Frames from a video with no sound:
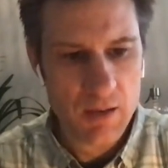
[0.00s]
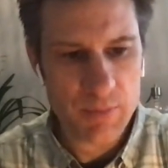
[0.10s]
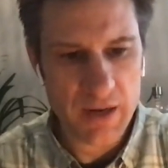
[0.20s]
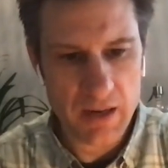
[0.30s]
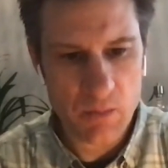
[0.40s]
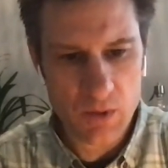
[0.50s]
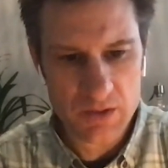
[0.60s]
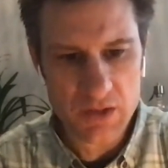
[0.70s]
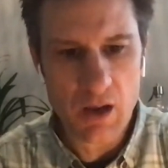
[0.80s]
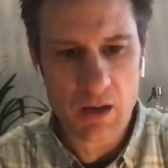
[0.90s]
But I don't want
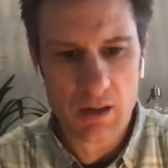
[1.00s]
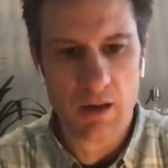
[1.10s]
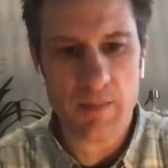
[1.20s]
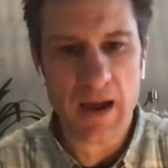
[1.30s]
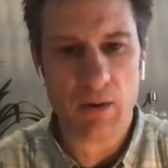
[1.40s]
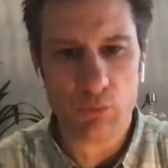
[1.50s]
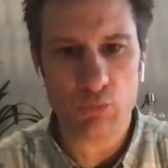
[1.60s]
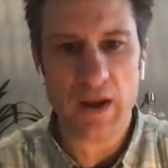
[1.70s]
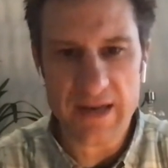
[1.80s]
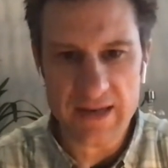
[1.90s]
to talk about
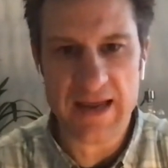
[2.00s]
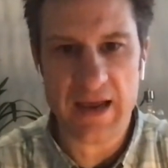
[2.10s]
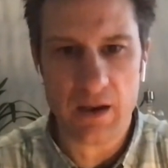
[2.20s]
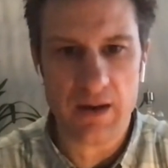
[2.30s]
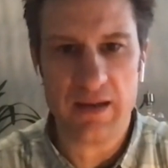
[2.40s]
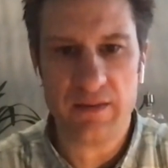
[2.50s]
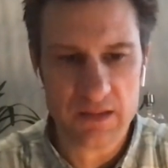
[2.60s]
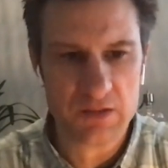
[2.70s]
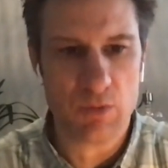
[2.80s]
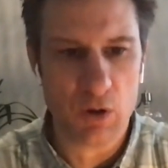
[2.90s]
right now in
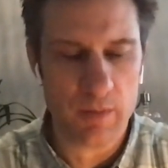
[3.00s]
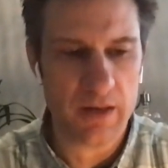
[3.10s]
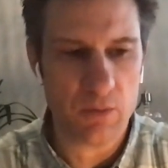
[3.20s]
this moment.